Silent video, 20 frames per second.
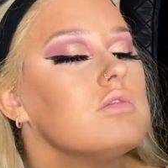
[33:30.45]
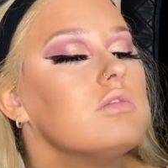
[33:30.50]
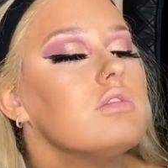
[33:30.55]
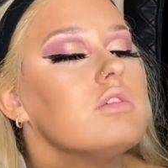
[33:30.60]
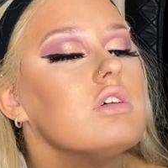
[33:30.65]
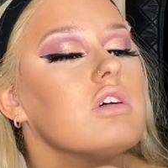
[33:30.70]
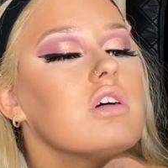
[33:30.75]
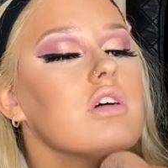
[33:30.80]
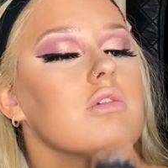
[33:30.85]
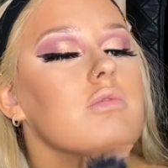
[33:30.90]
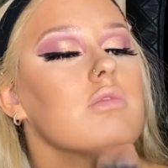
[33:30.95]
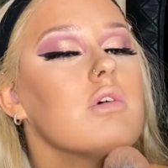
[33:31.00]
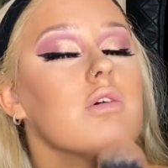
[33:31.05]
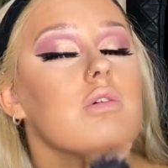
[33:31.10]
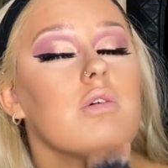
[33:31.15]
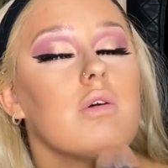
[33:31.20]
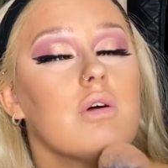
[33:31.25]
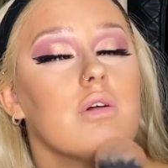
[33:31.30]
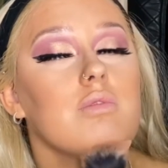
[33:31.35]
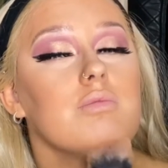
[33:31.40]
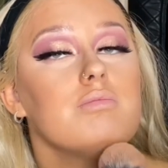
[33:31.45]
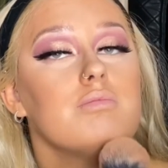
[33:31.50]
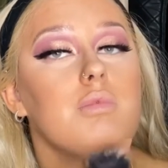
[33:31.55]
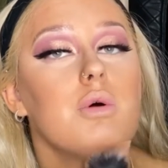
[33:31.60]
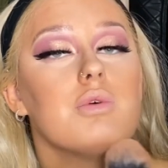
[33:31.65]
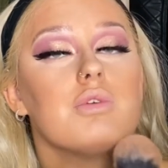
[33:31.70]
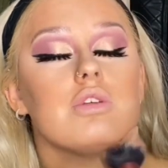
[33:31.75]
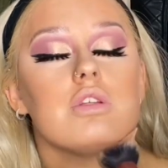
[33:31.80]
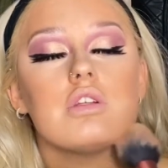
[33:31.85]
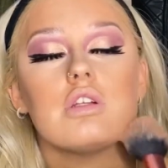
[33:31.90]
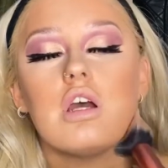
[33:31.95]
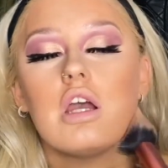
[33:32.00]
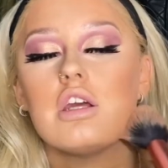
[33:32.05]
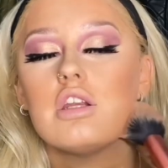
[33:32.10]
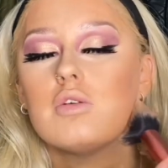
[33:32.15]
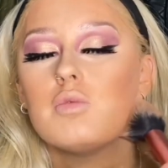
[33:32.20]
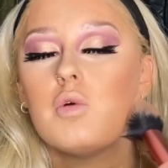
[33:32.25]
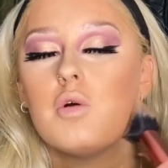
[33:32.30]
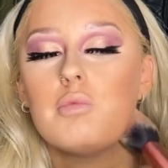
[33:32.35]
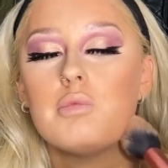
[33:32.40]
Well, most of the night.
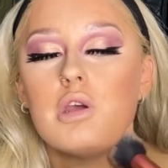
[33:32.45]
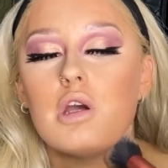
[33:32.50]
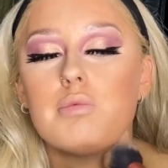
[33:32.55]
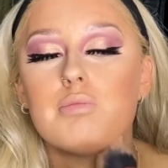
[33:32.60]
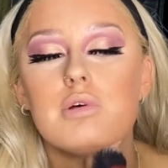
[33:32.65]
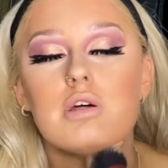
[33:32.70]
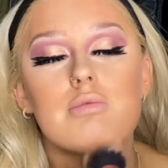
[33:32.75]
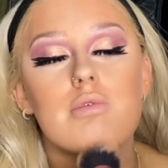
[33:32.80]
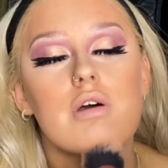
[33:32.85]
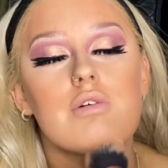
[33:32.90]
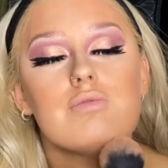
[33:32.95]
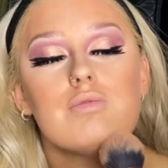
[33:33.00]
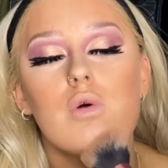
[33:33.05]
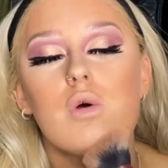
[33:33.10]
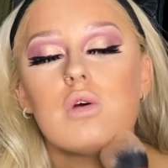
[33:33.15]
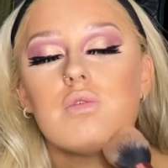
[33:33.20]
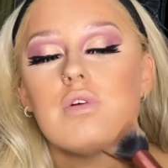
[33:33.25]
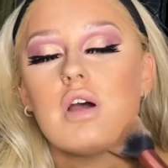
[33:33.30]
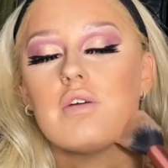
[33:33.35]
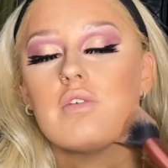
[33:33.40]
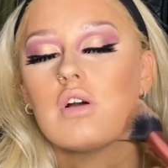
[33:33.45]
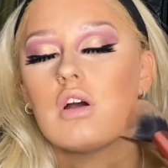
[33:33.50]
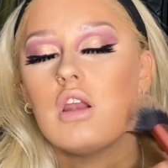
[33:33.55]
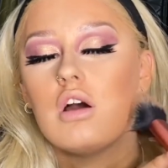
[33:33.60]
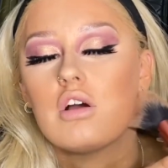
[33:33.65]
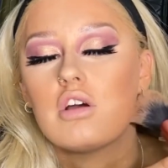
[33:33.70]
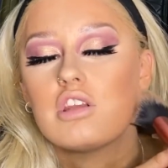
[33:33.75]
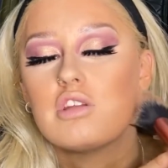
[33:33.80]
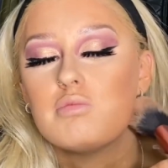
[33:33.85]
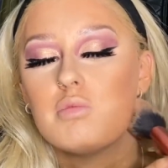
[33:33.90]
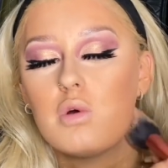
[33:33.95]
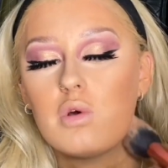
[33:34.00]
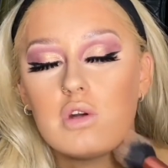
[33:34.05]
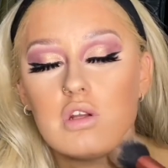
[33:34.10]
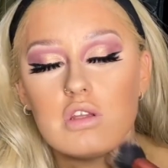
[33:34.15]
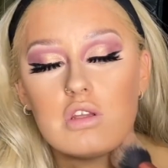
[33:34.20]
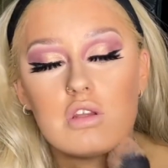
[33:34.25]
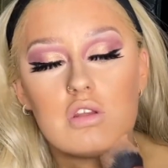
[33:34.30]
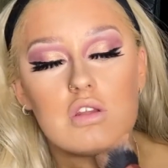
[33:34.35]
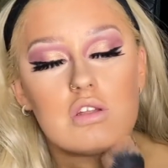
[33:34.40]
It woke me up at about 4 or 5 o'clock in the
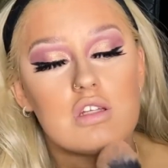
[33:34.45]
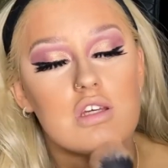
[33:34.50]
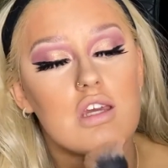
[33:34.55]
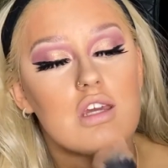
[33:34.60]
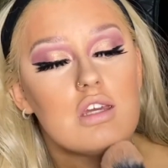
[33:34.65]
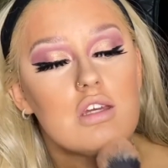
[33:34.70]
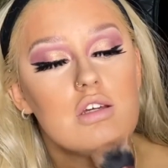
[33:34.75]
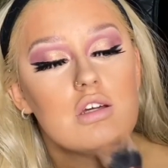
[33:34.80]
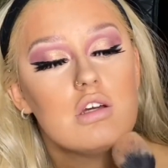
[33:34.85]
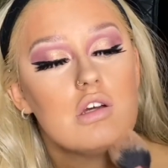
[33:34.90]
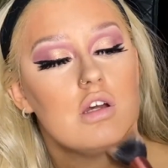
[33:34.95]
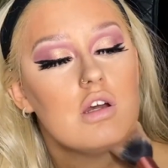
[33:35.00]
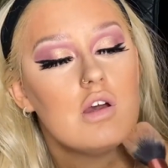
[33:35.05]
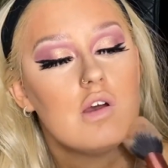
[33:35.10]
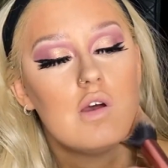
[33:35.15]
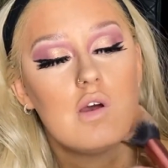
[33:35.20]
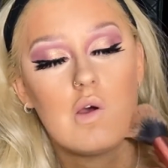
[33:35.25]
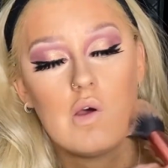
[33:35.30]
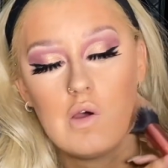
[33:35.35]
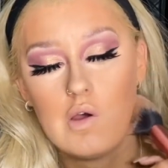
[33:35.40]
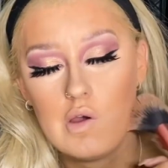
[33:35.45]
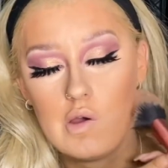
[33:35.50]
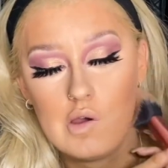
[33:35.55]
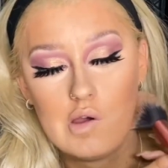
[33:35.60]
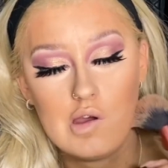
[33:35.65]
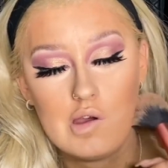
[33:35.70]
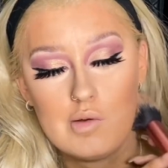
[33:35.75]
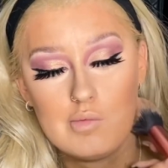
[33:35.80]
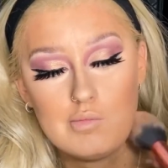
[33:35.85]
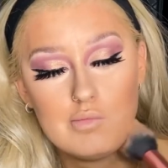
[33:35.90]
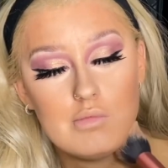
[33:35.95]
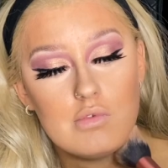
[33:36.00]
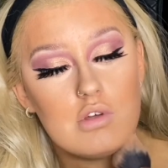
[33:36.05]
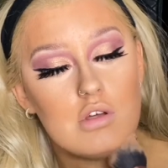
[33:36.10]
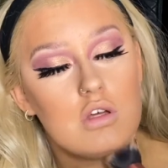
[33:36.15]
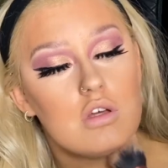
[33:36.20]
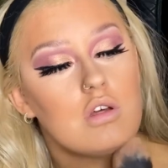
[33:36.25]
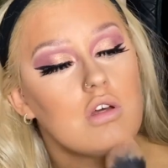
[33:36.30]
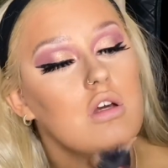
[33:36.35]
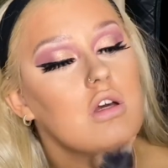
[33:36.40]
morning the other day.
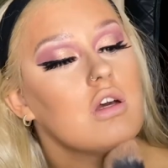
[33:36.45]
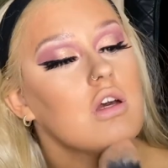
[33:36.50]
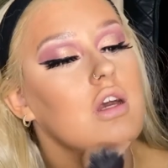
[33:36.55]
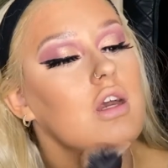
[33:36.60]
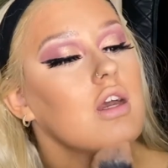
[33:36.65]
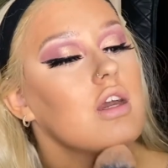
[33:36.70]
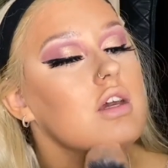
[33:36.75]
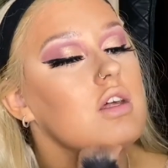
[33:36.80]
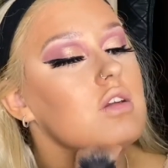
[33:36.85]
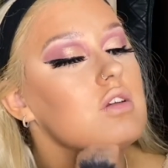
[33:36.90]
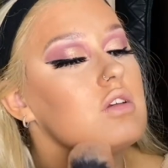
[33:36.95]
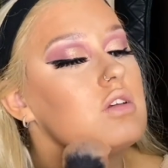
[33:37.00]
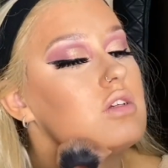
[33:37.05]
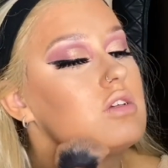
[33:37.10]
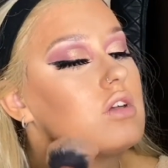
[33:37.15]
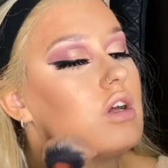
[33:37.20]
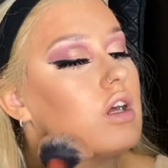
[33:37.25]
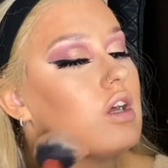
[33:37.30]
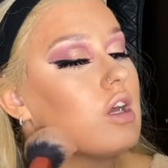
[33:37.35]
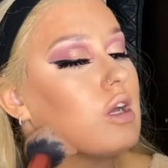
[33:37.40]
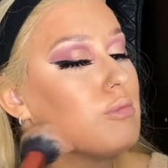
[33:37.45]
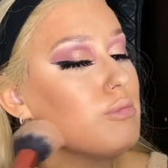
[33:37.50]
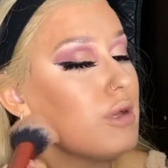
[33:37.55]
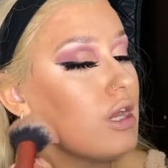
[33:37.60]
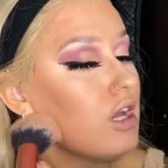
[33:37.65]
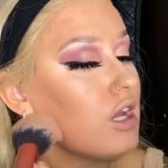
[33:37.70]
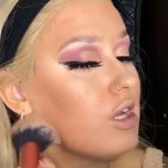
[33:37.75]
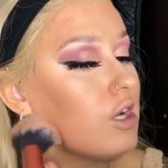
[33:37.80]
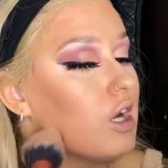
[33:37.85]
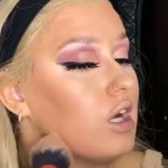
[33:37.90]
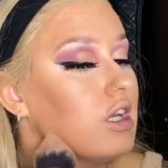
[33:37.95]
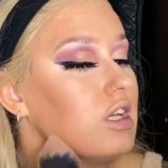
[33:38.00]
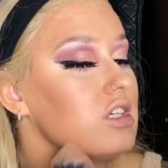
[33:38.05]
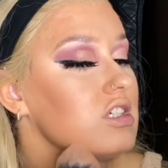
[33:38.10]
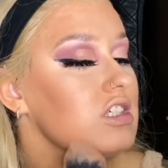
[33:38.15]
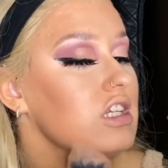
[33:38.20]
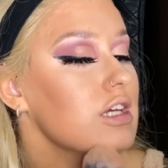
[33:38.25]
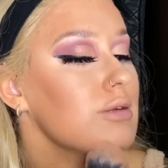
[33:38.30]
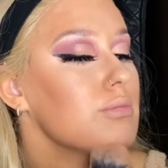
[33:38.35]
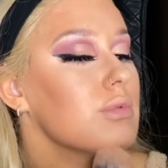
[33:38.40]
And I barely got any
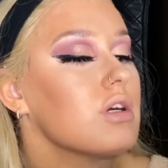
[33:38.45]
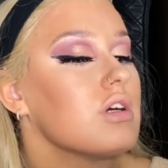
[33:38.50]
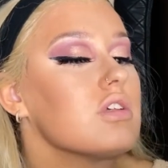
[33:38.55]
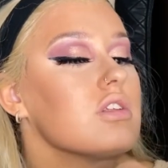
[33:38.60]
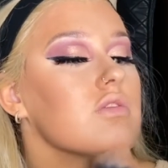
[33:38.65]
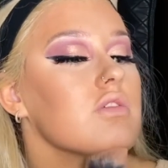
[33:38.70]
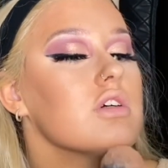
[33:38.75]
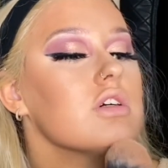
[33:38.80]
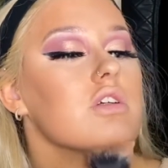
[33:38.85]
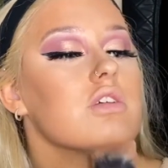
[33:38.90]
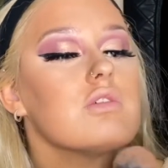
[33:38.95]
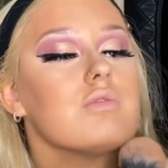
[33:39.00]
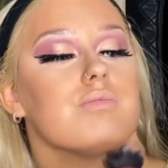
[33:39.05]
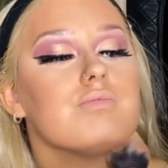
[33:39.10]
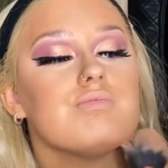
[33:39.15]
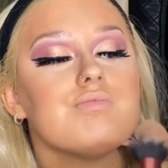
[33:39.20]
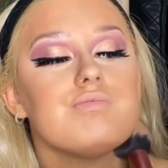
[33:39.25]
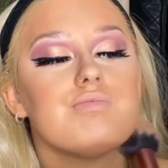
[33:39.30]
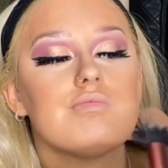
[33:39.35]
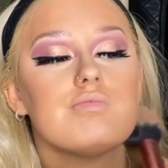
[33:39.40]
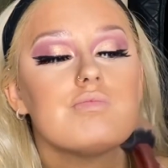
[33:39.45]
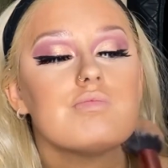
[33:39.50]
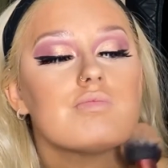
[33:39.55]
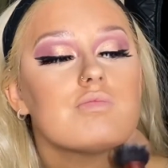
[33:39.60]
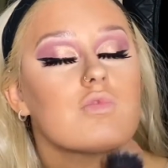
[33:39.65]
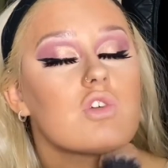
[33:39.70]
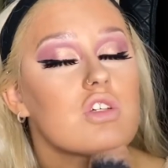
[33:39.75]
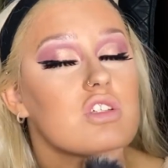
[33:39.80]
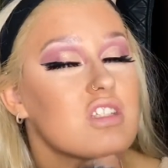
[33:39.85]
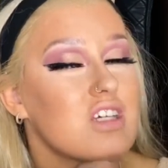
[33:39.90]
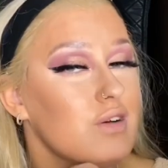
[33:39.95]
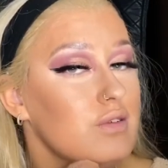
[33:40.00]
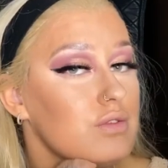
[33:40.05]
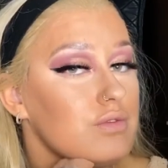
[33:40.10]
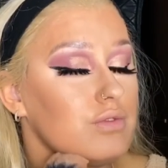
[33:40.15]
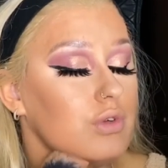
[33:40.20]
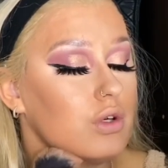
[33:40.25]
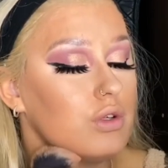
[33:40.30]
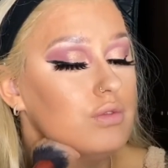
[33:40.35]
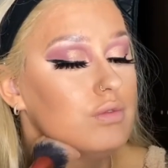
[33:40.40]
sleep because of it. So that was
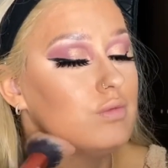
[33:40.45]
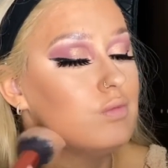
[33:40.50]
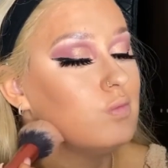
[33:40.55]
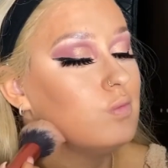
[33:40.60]
fun.